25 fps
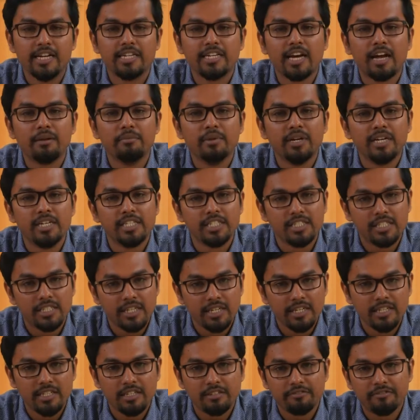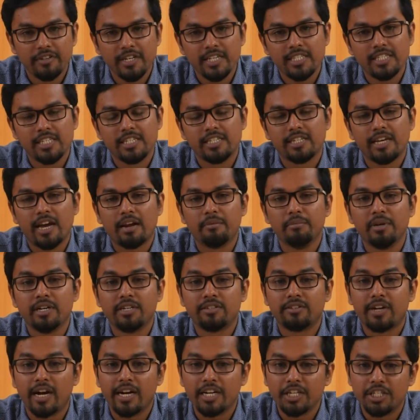can be a digital interface, it can be a
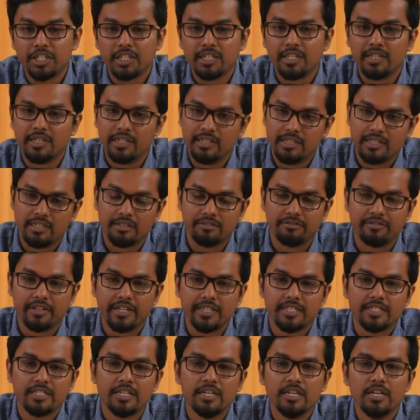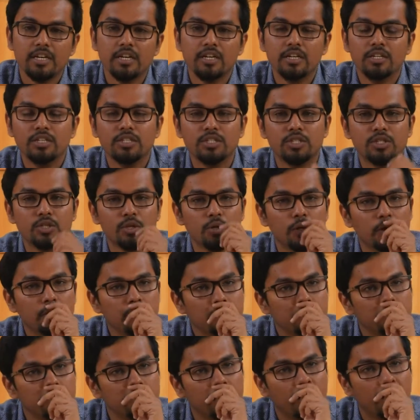traditional interface.
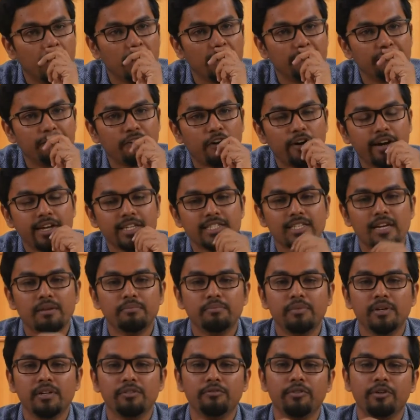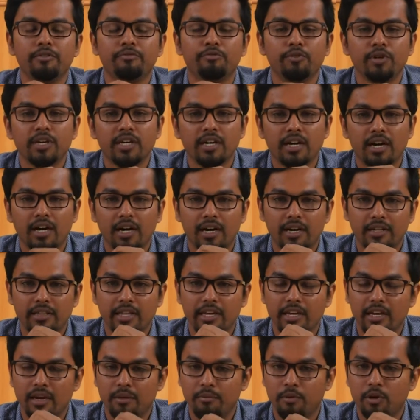So for example, if we
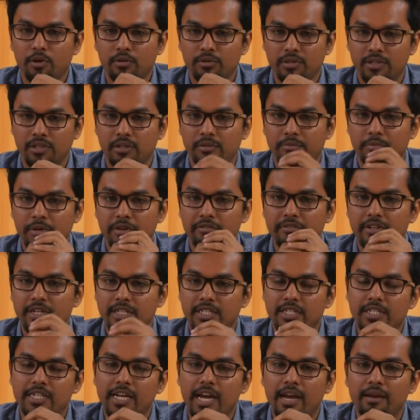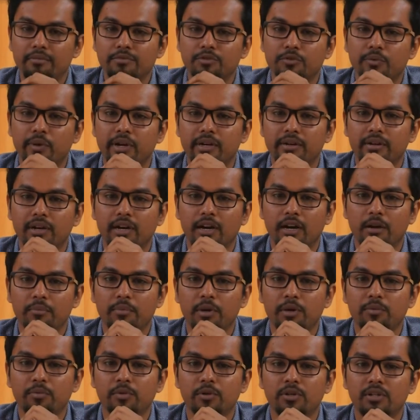think about the previous times when
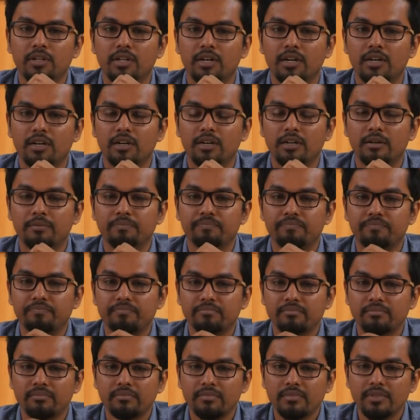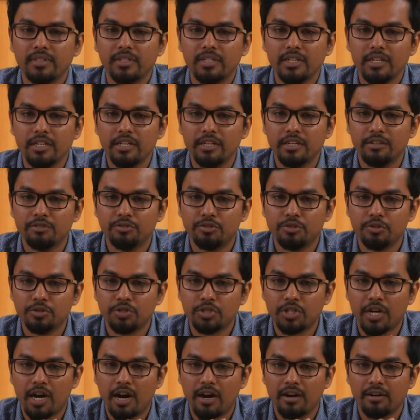people used to
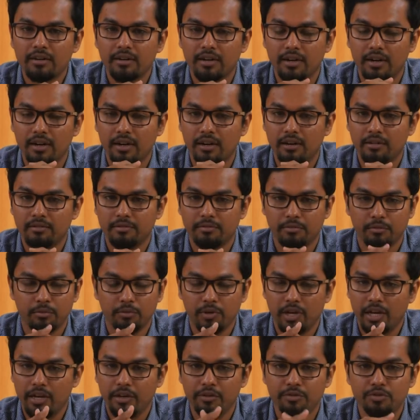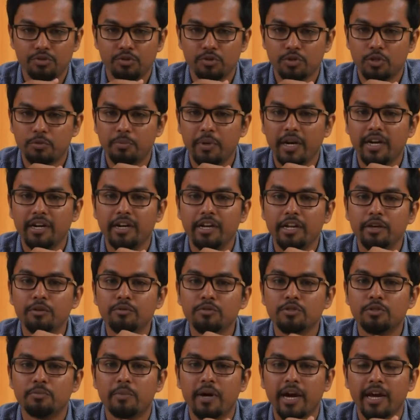spread
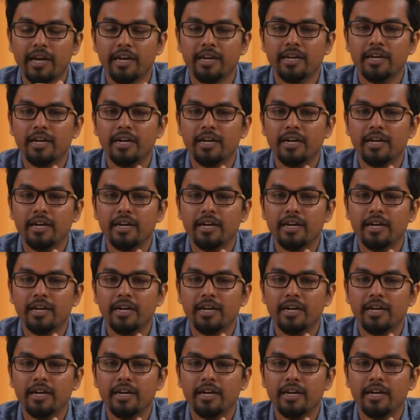news by